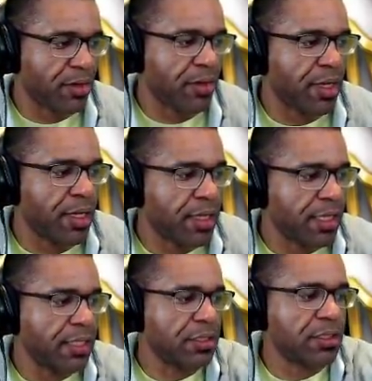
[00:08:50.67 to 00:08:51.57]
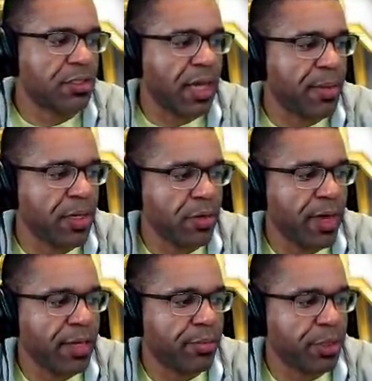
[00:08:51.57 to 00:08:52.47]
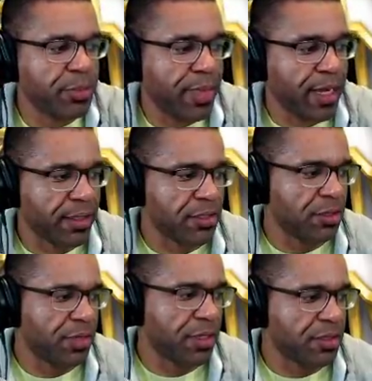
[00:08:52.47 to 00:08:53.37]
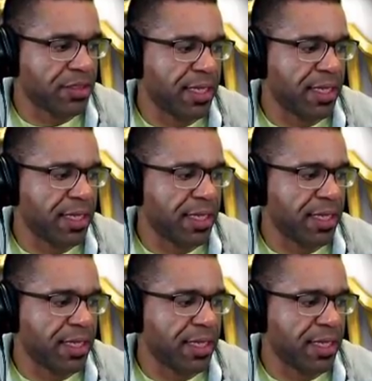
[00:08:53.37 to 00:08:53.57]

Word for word: So let's just go. I'm going to go ahead and push back this unit.